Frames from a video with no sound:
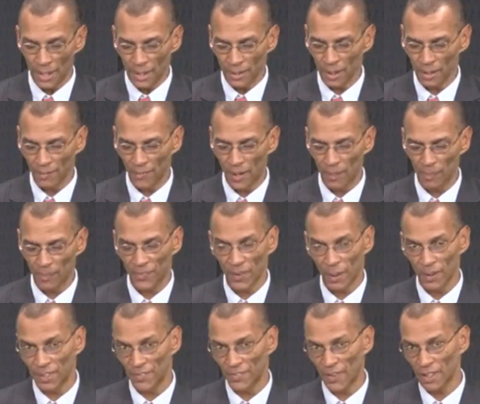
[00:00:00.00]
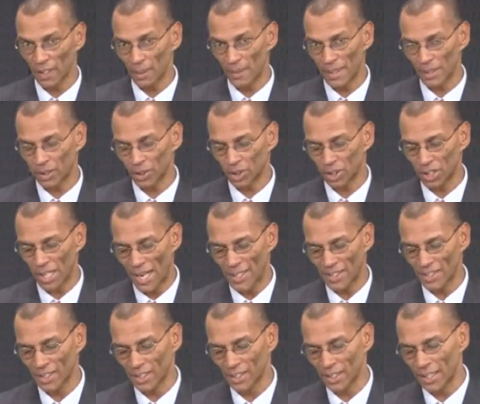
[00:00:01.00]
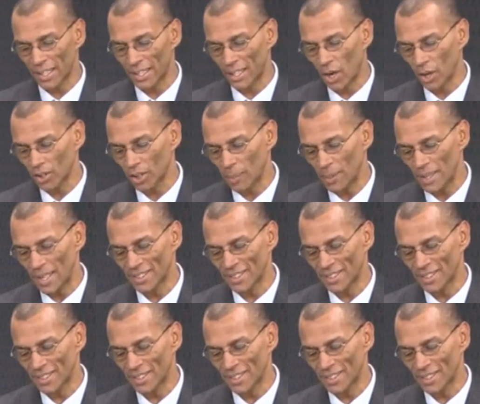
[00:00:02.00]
said fundamental changes in the economy